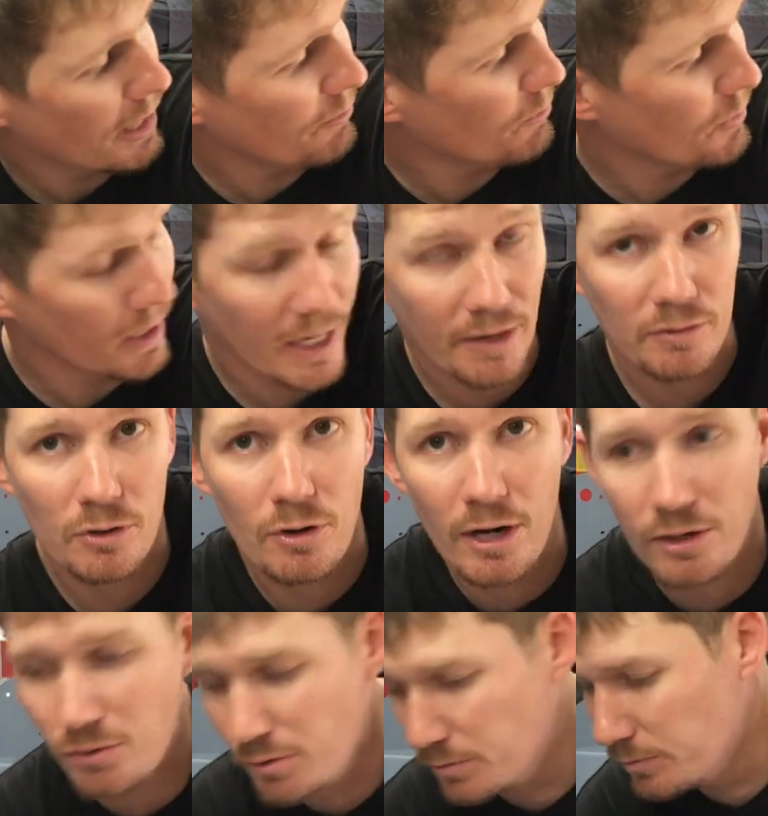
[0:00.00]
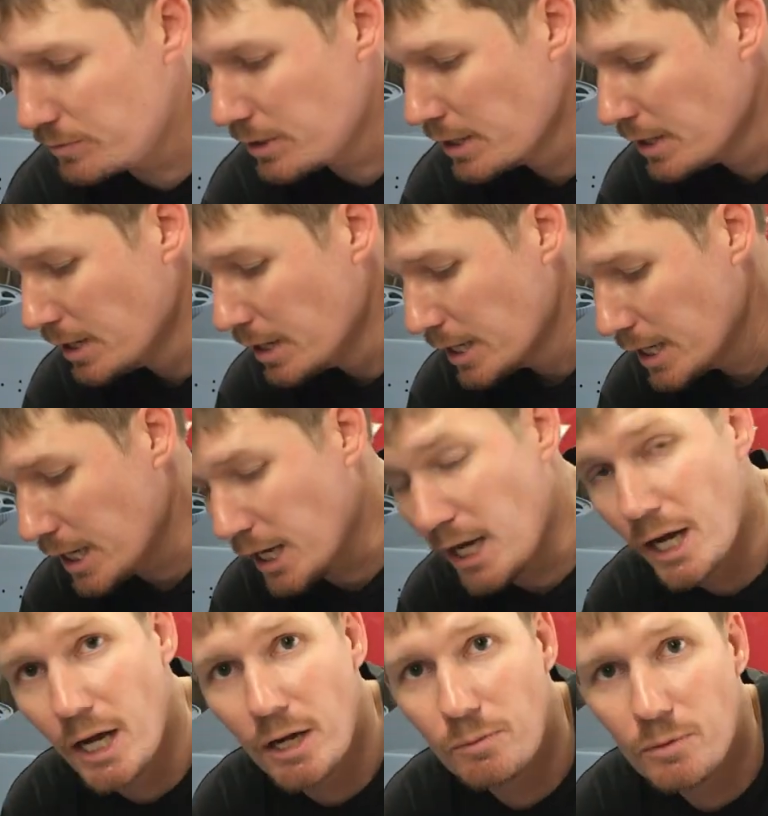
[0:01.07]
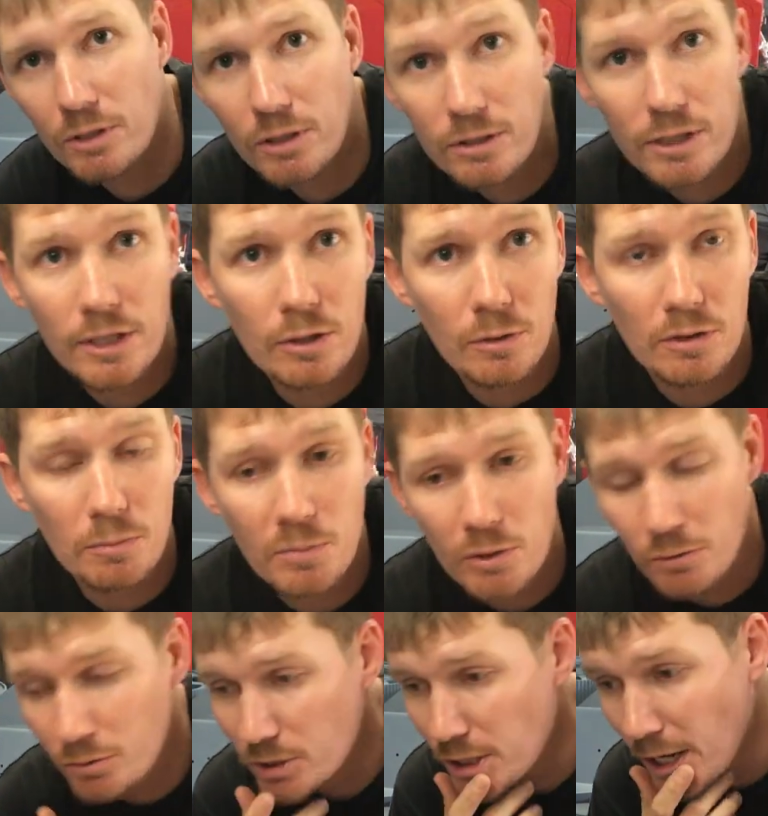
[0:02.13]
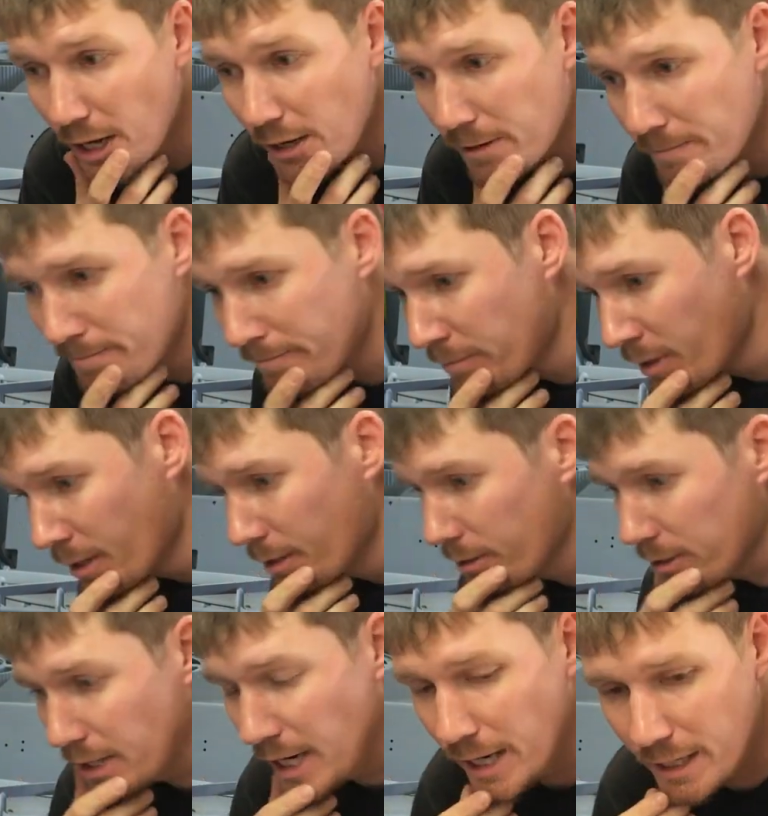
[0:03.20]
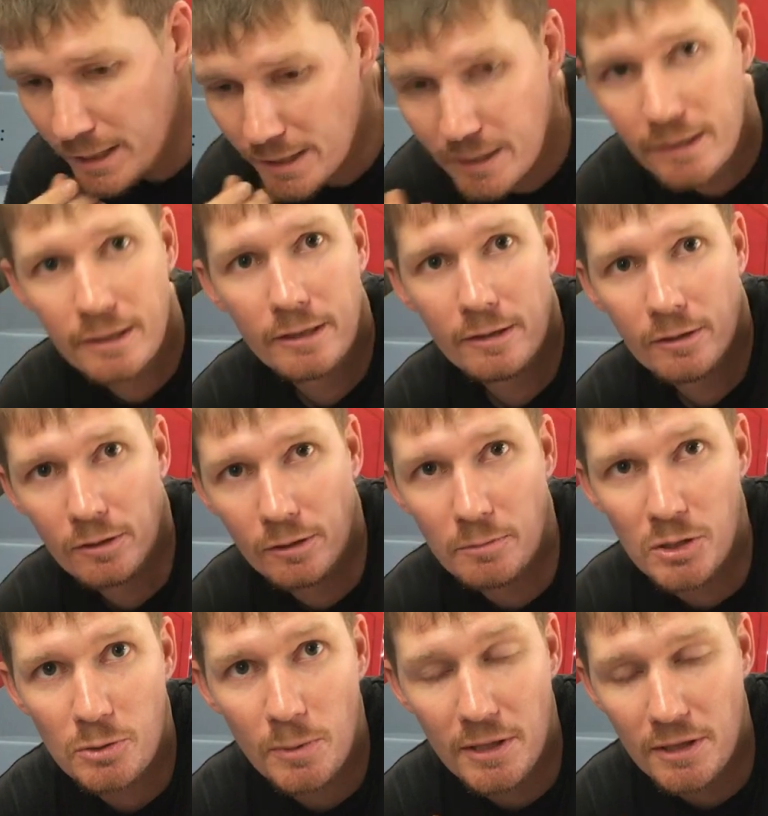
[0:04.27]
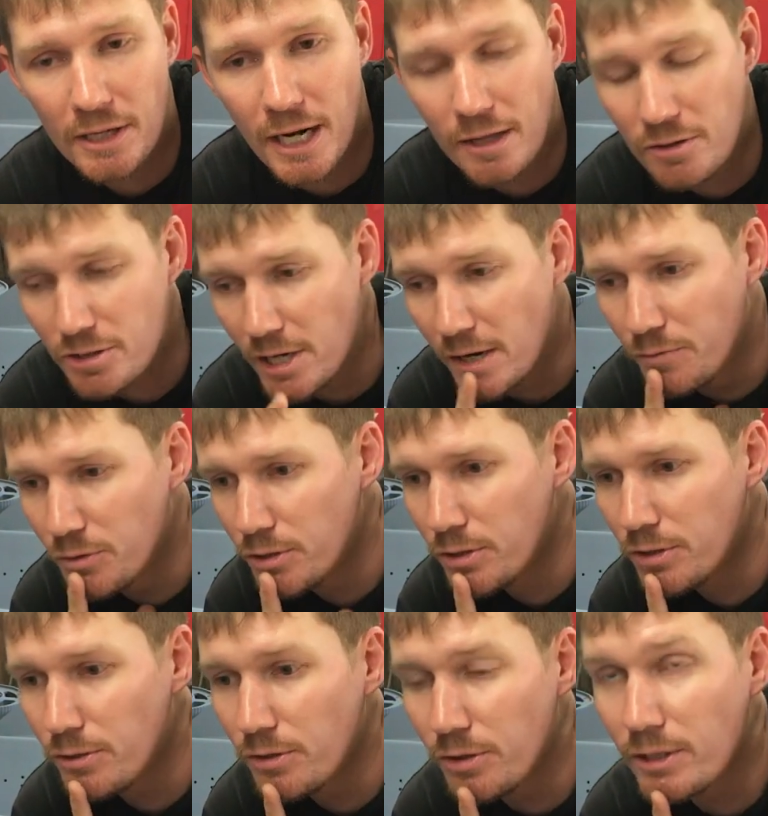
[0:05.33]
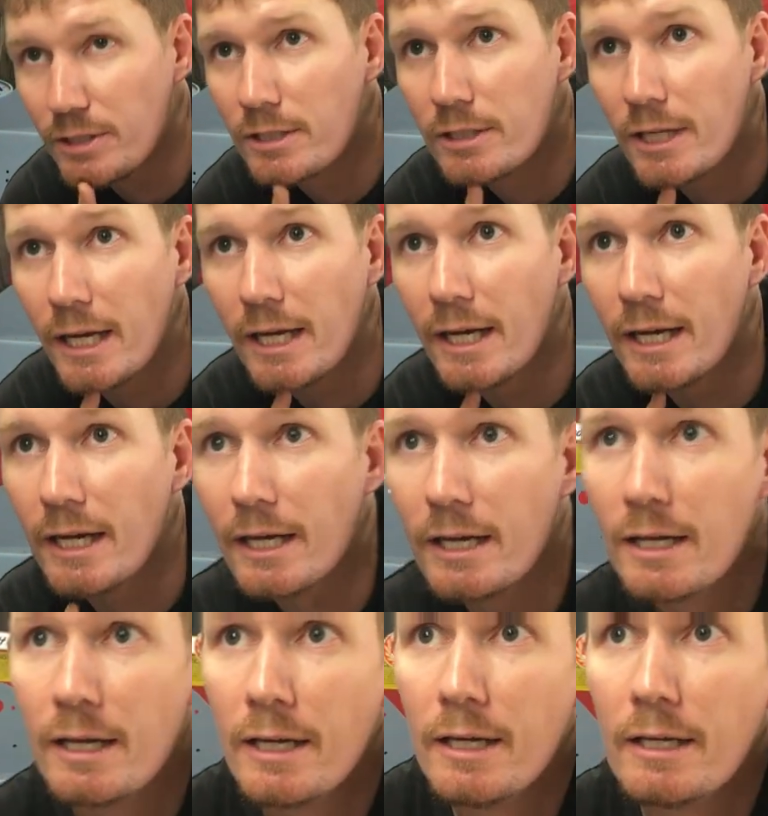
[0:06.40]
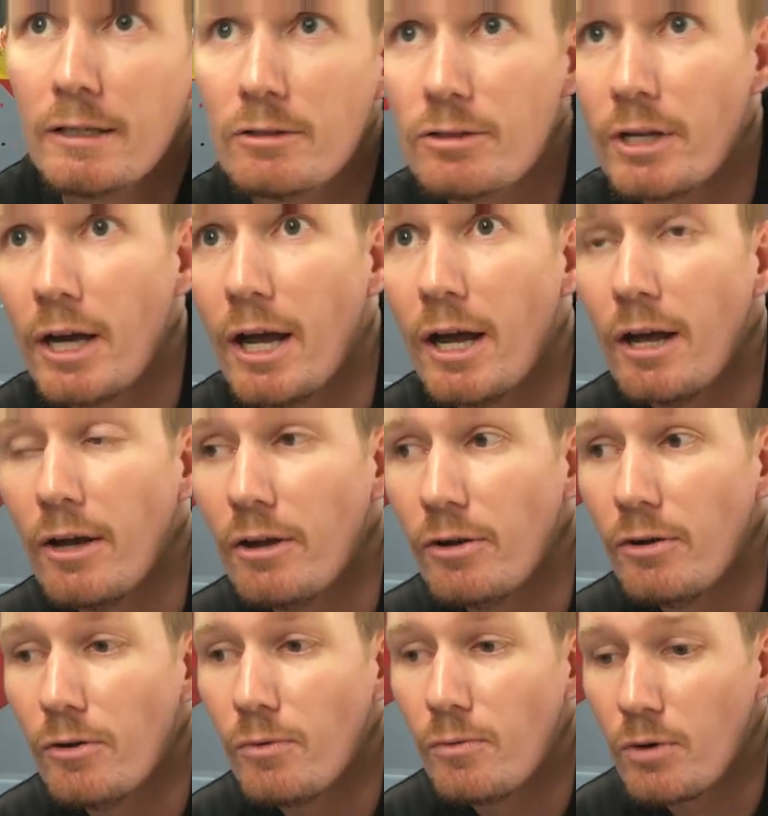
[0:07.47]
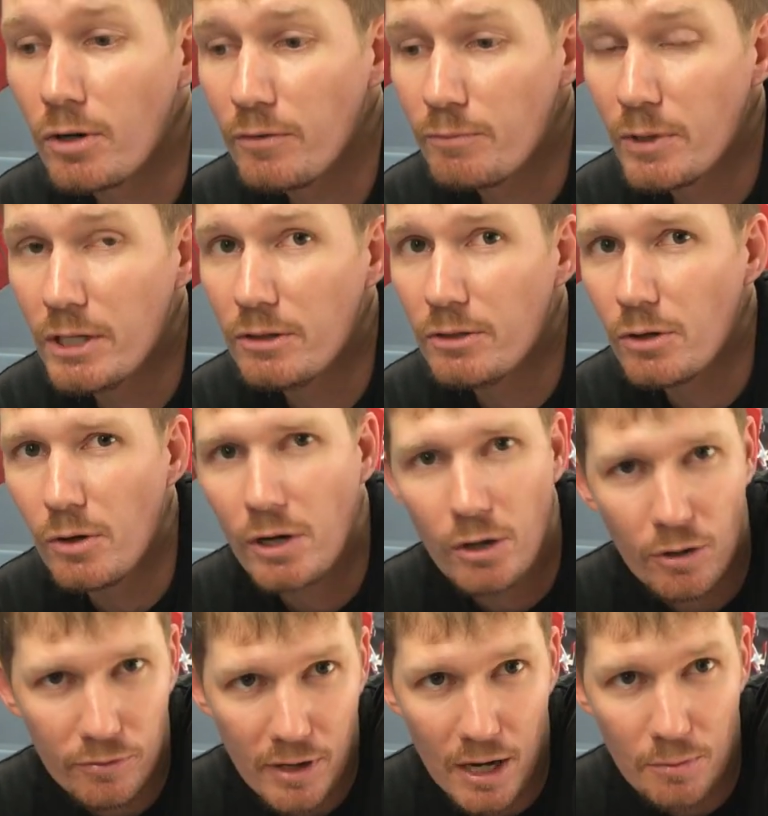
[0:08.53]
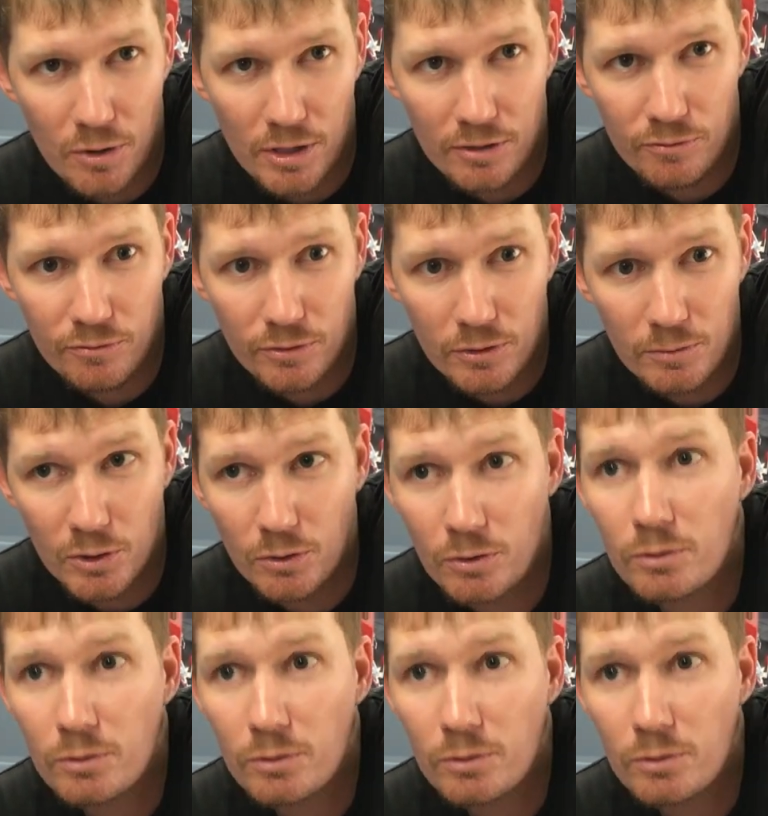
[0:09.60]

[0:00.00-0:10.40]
I haven't been able to crack on with continuing the build. So today I'm going to spend the day in the shed, which is nice. So what I've been doing off camera, I didn't film at